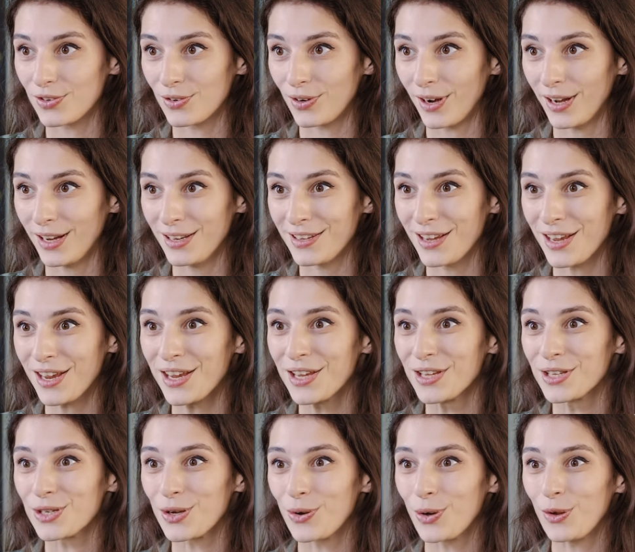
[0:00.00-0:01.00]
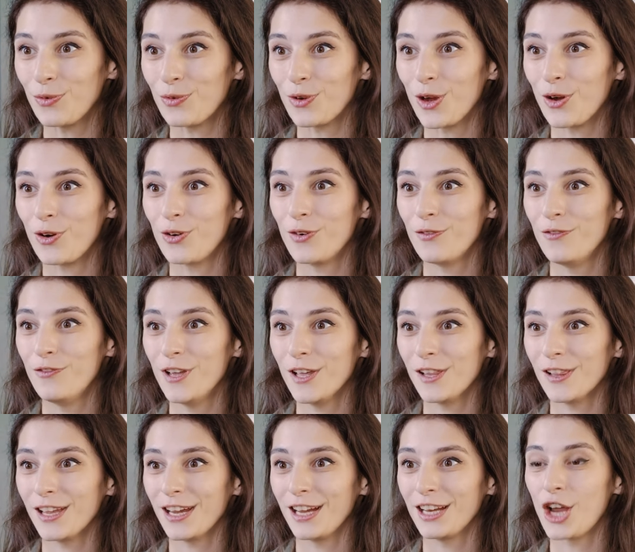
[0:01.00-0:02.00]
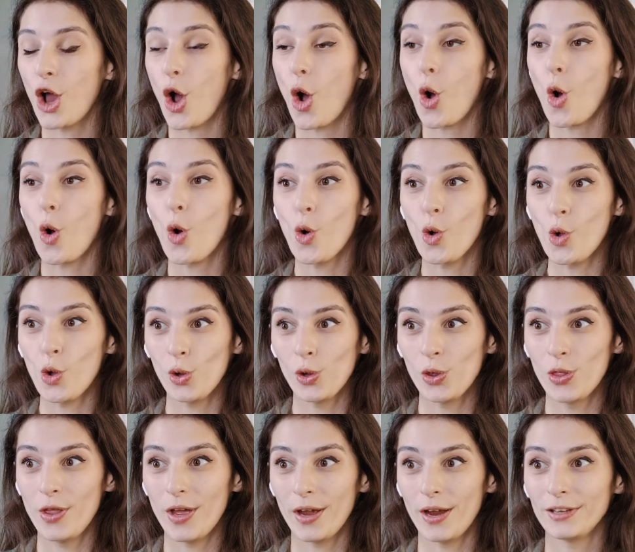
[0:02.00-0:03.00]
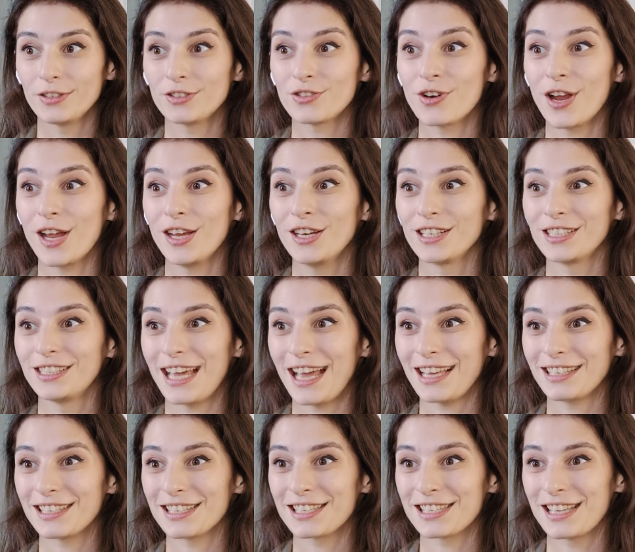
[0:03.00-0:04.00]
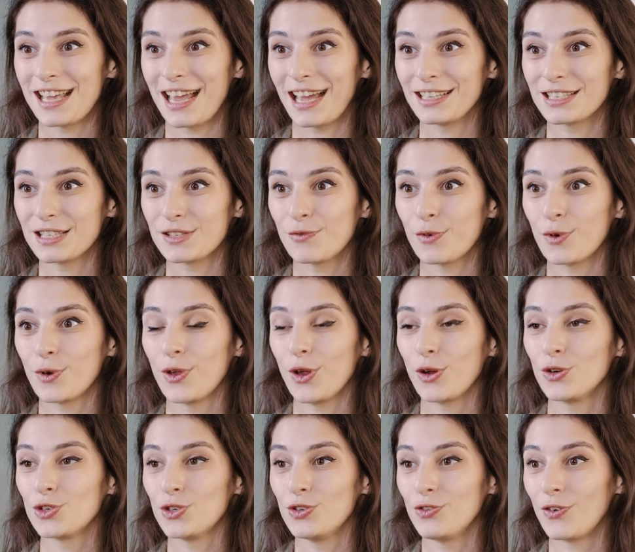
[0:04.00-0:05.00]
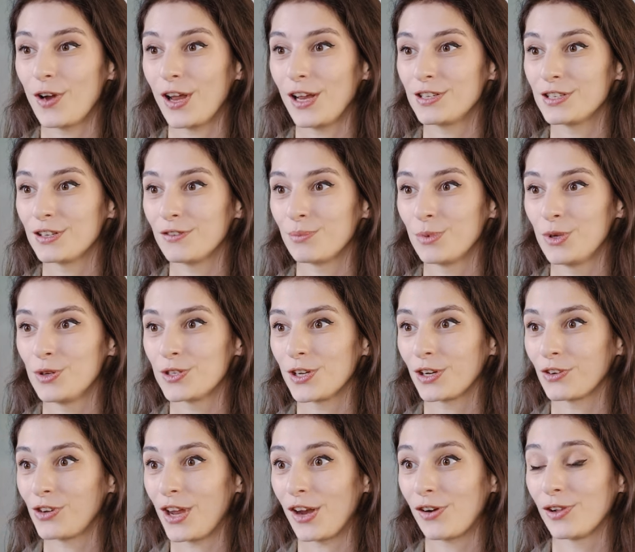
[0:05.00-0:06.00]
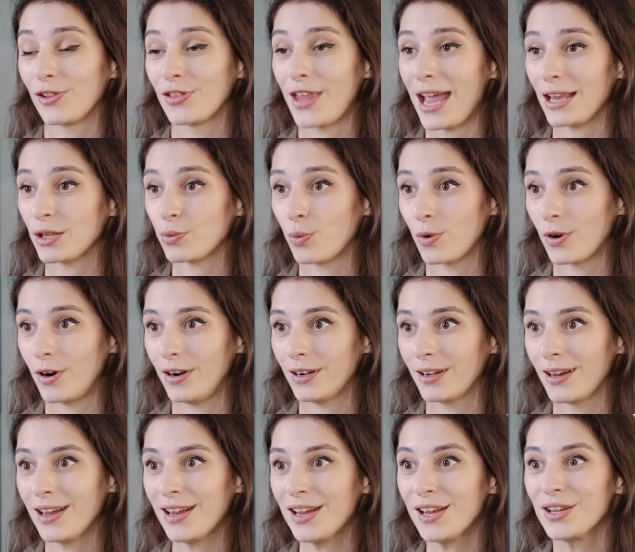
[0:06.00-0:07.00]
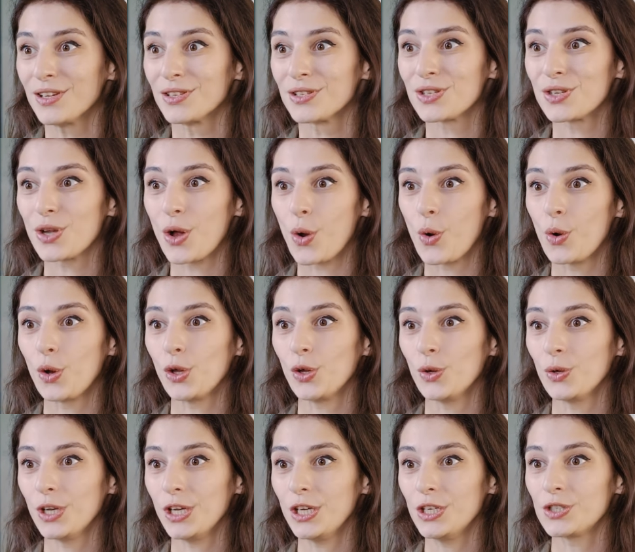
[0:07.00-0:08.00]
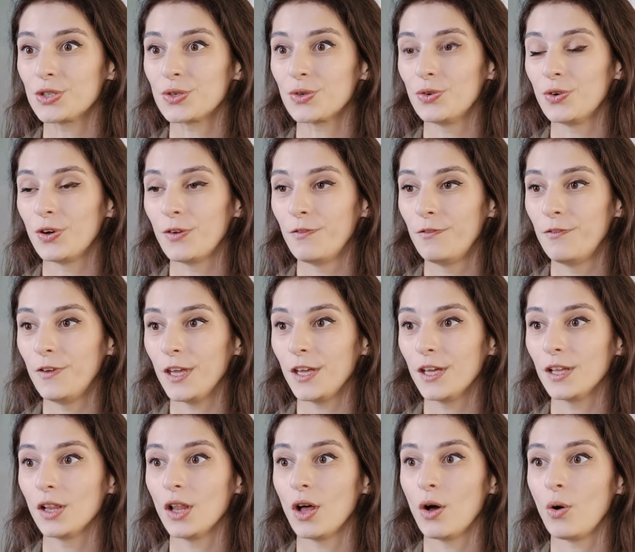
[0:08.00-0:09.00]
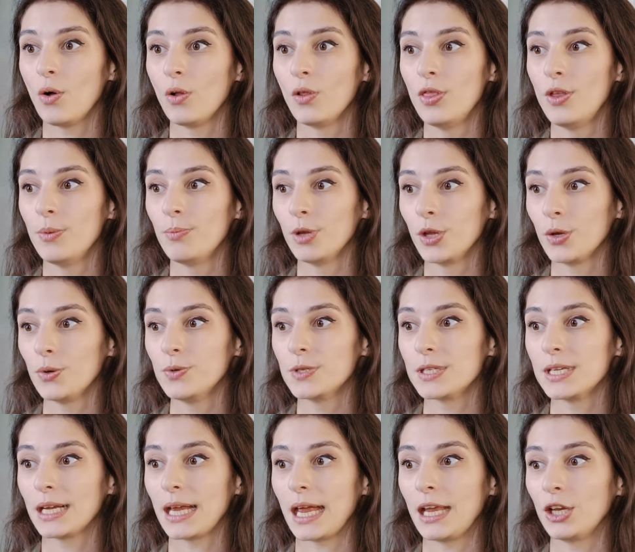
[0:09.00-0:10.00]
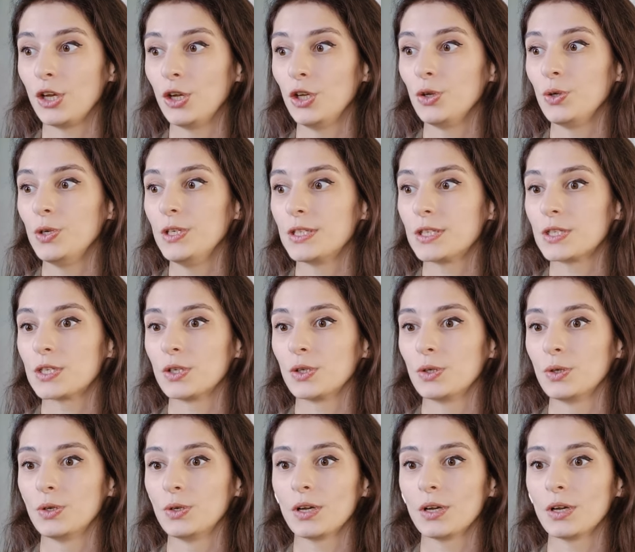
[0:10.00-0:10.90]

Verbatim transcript: right? So if you're revealing all the training data sets for your generative music neural network, so you need to reveal all the music and you need to